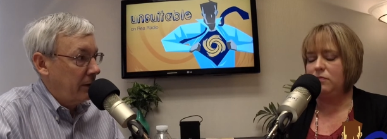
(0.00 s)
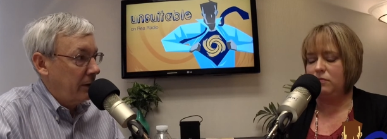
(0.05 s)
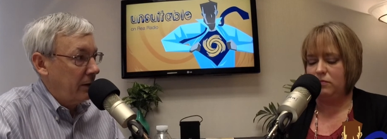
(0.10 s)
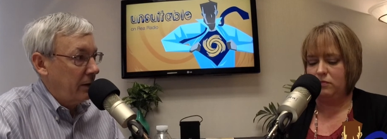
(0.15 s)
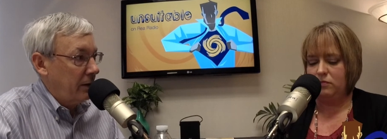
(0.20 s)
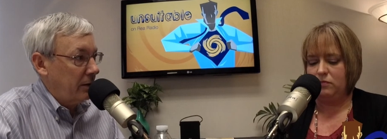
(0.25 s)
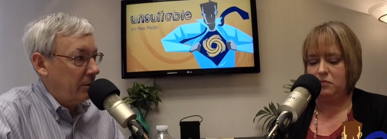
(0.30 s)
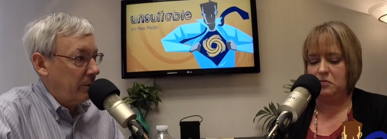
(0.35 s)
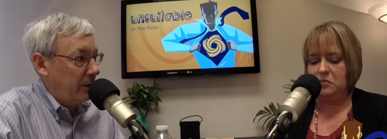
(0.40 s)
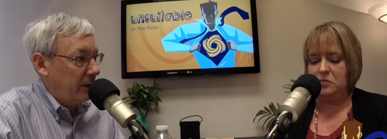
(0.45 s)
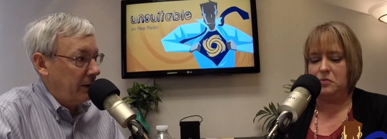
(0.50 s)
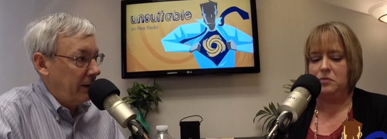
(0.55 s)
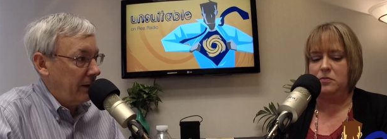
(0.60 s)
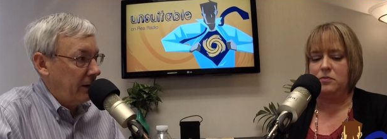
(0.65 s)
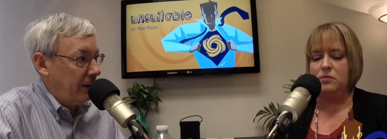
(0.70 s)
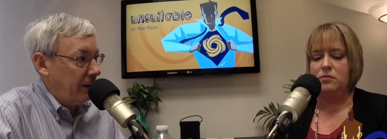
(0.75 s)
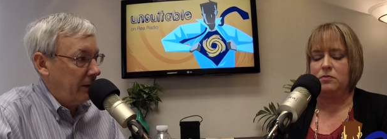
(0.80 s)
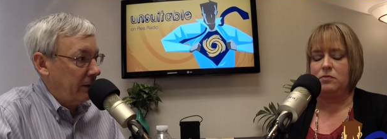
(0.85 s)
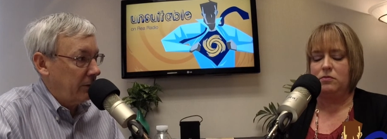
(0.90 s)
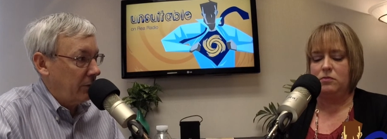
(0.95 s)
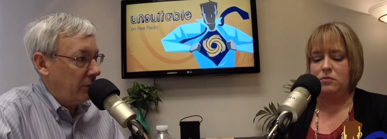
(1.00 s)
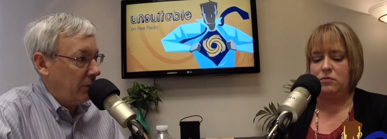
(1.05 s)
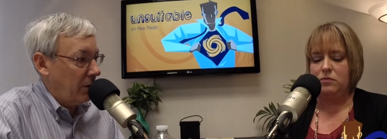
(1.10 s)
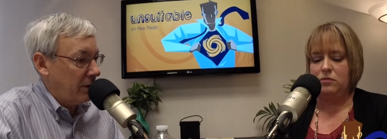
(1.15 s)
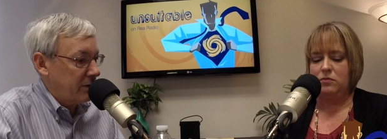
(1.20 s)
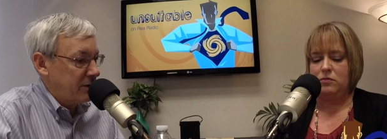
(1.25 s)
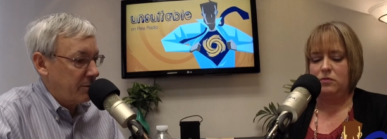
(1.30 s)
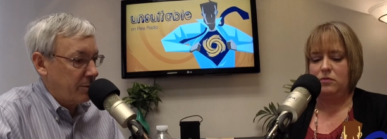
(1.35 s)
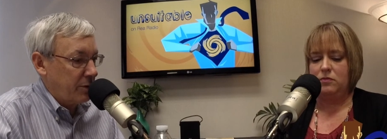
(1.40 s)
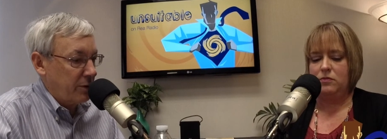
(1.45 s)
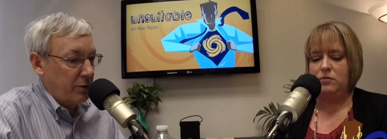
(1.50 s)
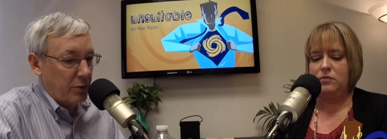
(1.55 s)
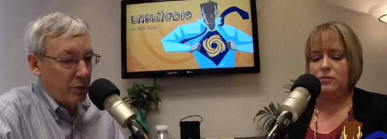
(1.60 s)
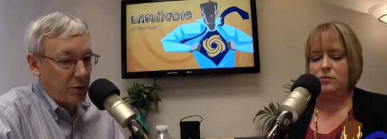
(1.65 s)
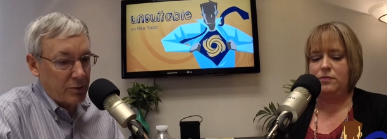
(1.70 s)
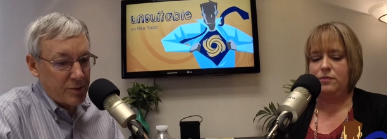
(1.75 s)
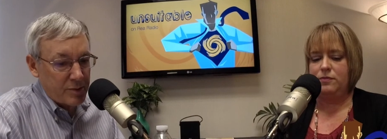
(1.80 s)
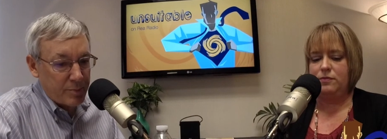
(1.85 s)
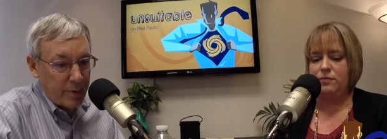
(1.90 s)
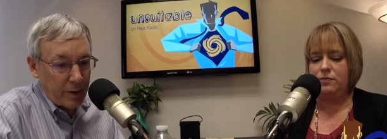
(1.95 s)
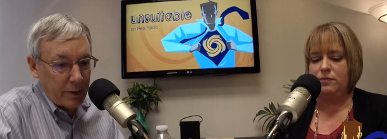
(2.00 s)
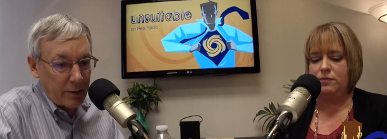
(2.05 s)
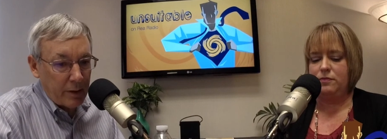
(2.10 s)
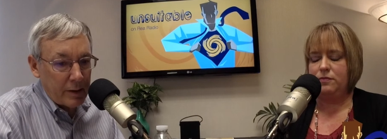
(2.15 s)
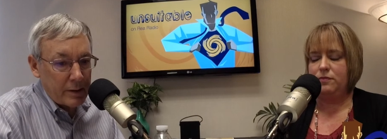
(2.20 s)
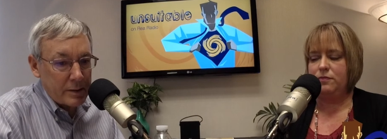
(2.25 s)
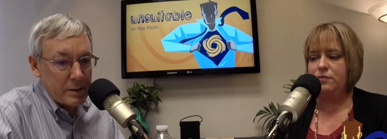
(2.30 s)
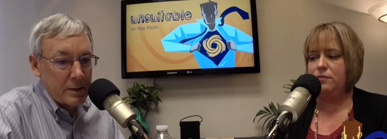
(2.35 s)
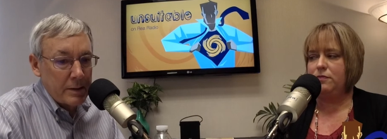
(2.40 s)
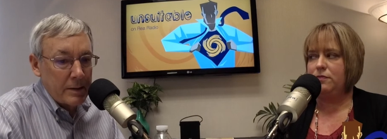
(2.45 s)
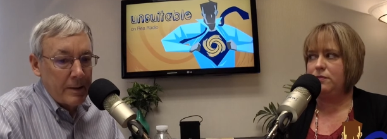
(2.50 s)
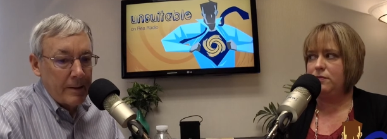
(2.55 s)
Speaker 1: in the beginning, your entrepreneurial spirit,